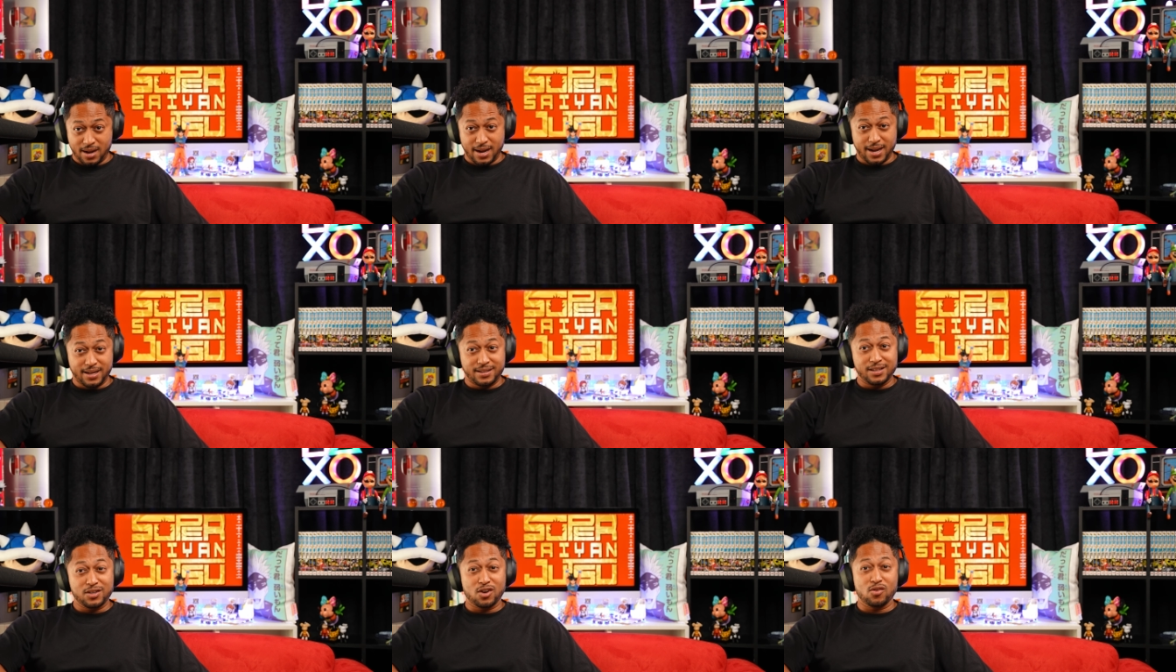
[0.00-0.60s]
Is
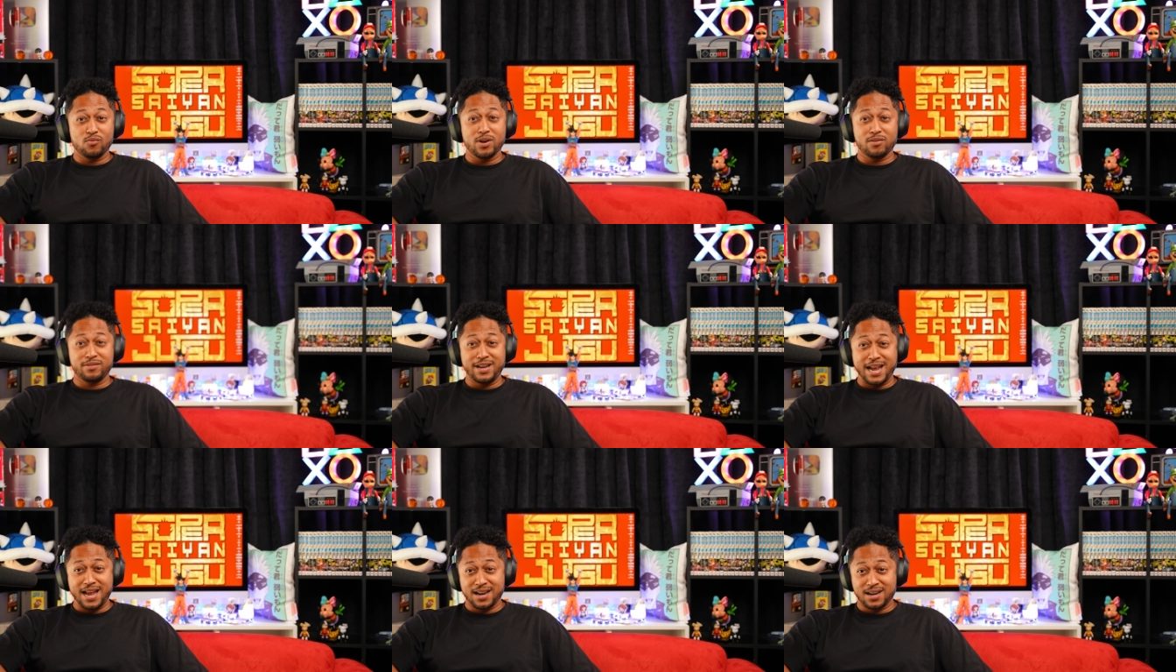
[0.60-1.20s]
this her real
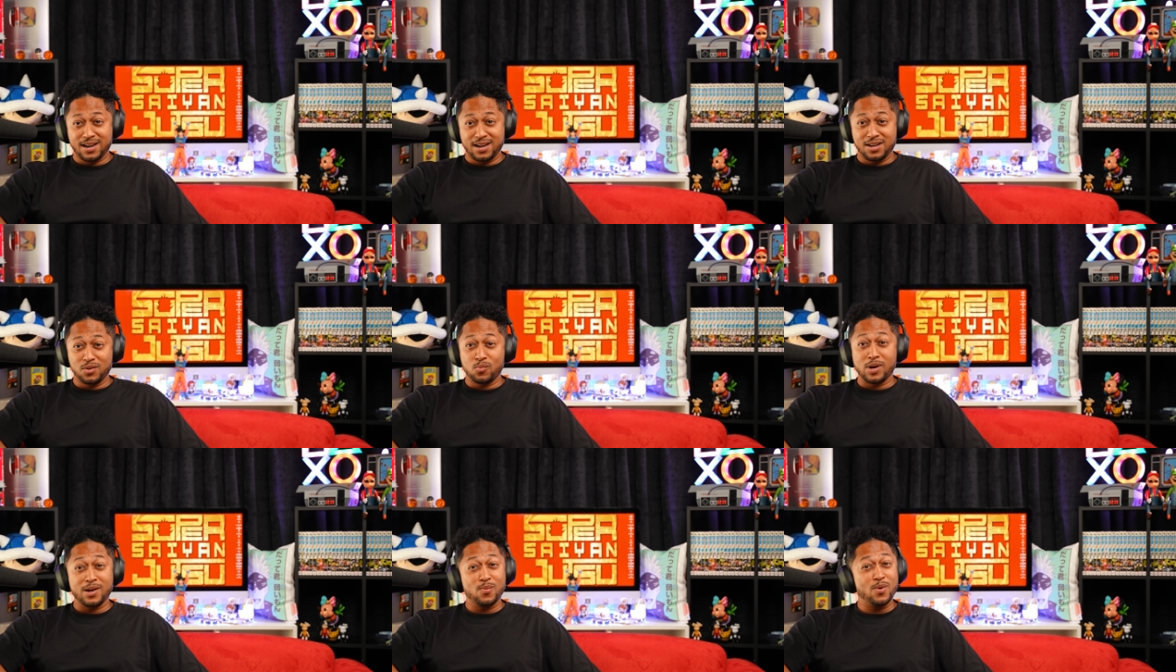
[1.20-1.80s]
dad? Cuz
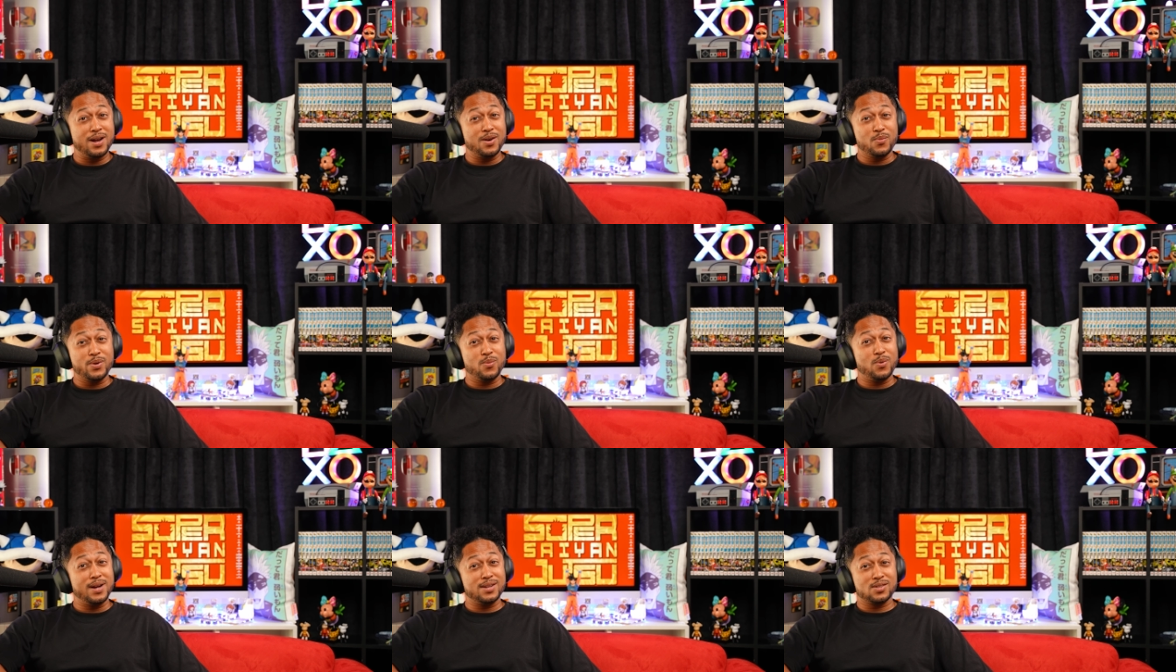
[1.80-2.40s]
what what are we,
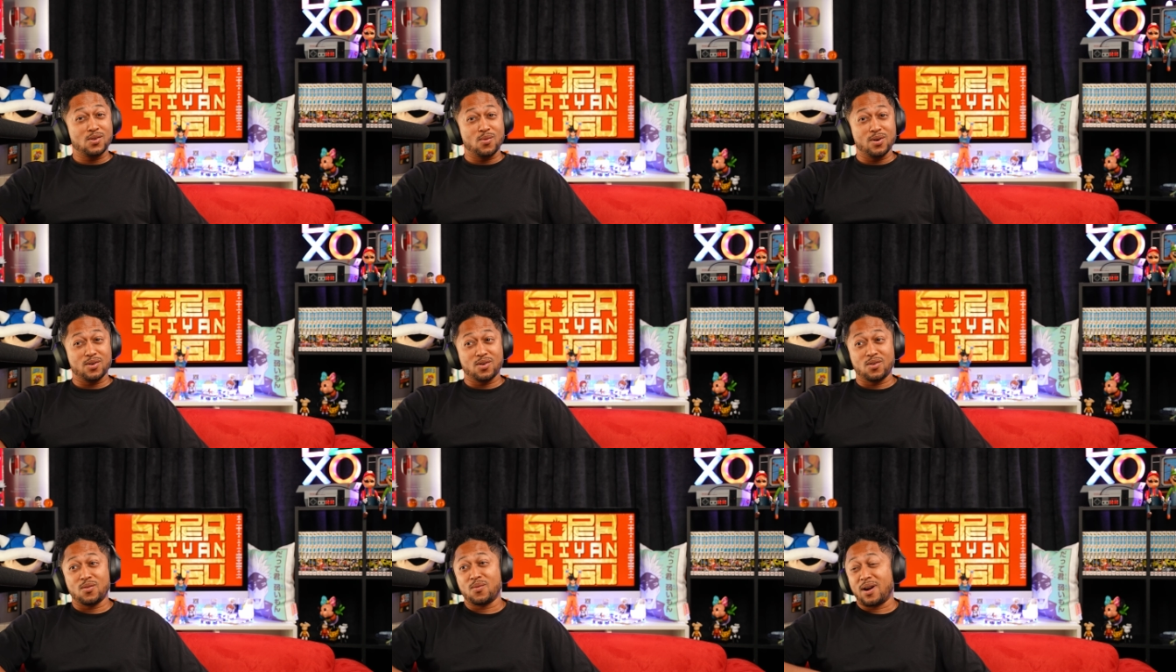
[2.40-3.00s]
what's going on?